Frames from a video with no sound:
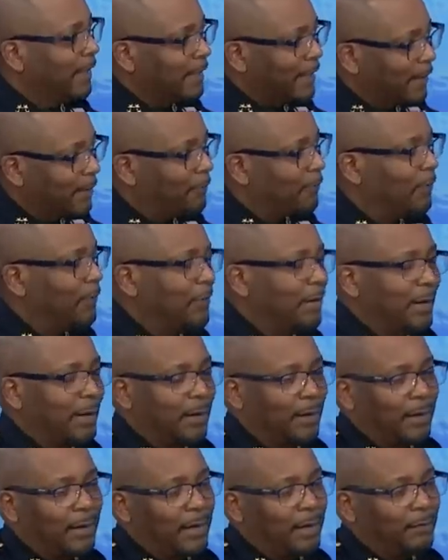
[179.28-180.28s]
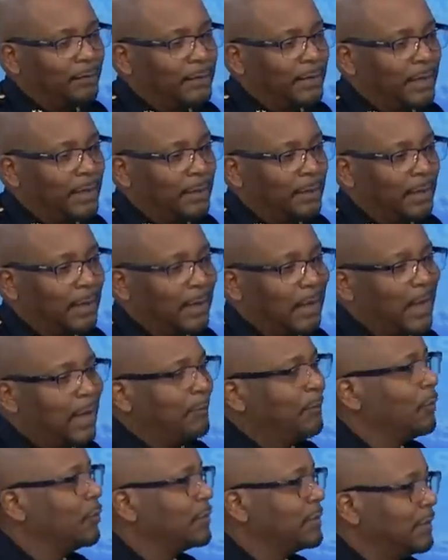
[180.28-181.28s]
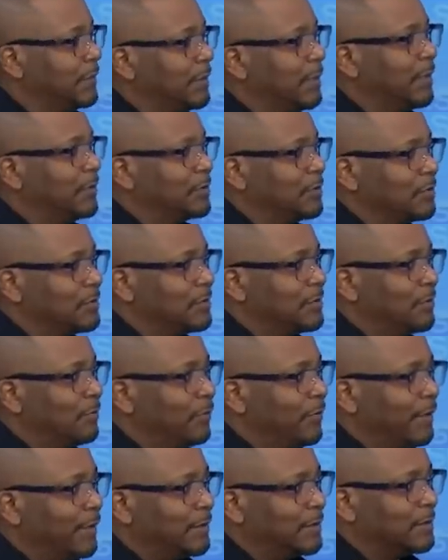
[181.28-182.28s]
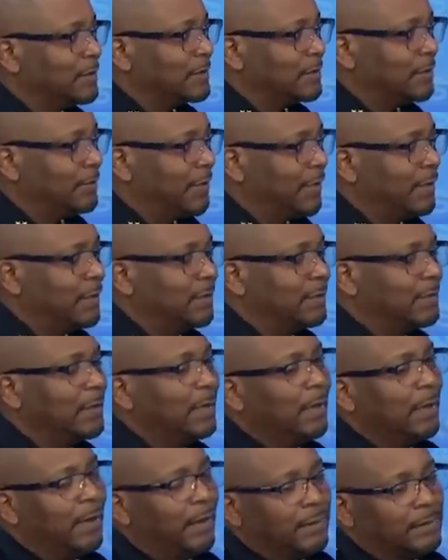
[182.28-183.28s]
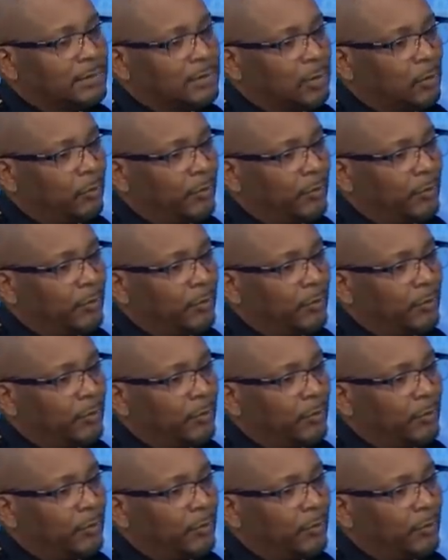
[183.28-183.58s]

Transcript: In April, uh, and, and a lot more teenagers than we anticipated. And so